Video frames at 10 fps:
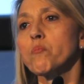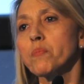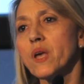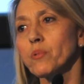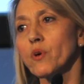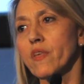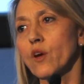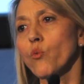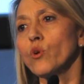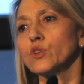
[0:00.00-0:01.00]
people,
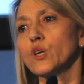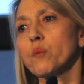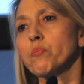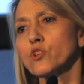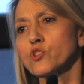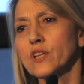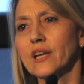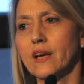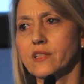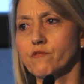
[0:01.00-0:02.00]
they want a
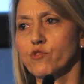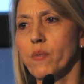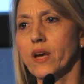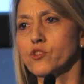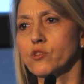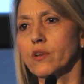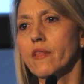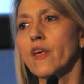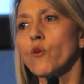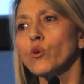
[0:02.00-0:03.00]
personalized information.
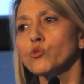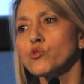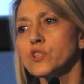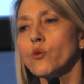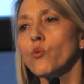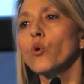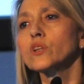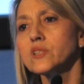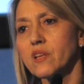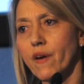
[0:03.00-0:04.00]
They want to see
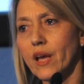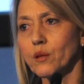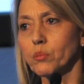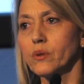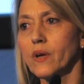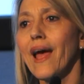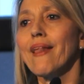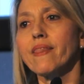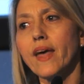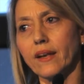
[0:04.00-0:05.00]
what is available,
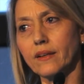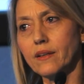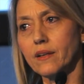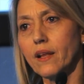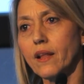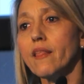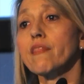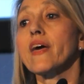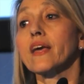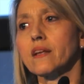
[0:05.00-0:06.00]
and then
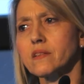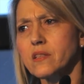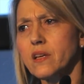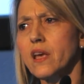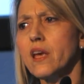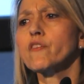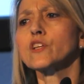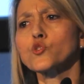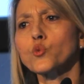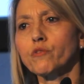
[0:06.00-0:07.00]
they can see if
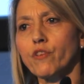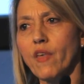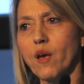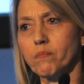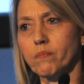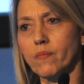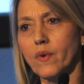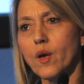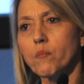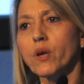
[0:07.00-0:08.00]
it is good for them.
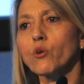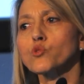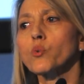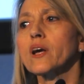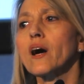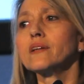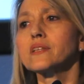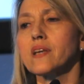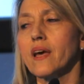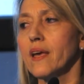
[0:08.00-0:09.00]
Because we can't
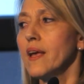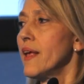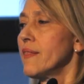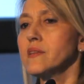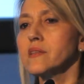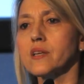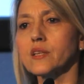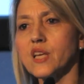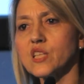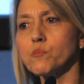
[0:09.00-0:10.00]
say, this is
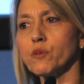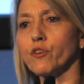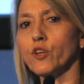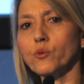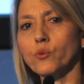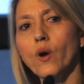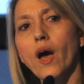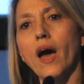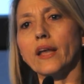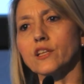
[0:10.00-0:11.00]
accessible for you,
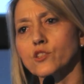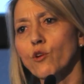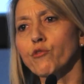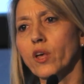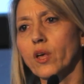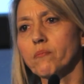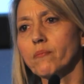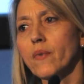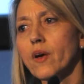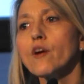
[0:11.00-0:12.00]
and it's not for him.
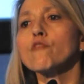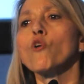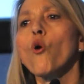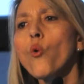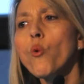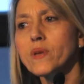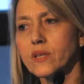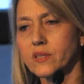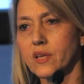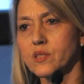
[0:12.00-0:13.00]
For whom is
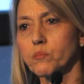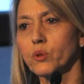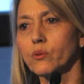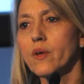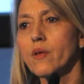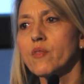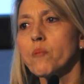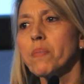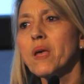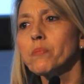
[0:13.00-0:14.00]
accessible? The
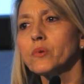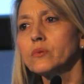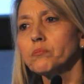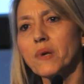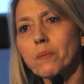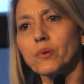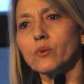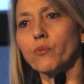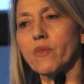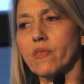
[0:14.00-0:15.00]
people
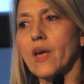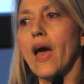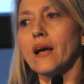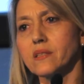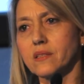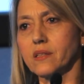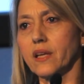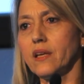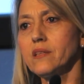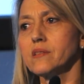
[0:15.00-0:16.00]
with access
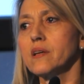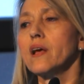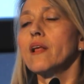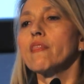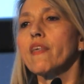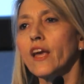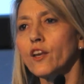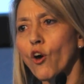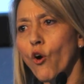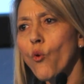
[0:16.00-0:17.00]
needs, they
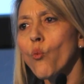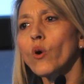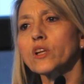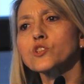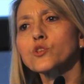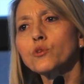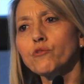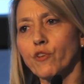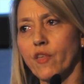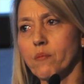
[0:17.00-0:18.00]
know what is good
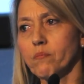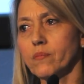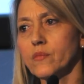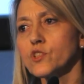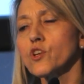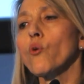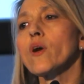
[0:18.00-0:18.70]
for them. So